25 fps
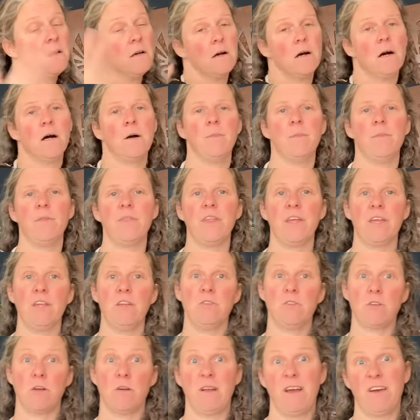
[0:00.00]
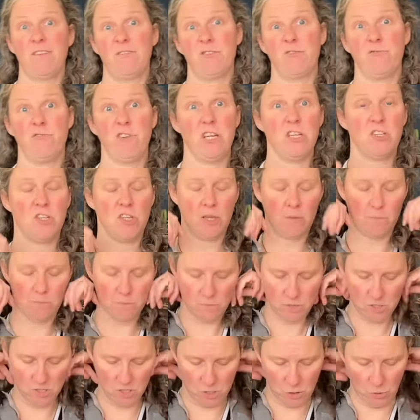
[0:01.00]
then you don't have to reach it
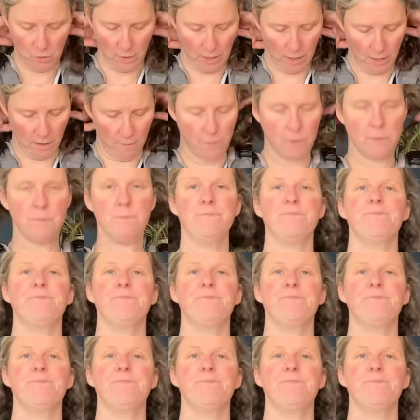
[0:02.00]
to do it up.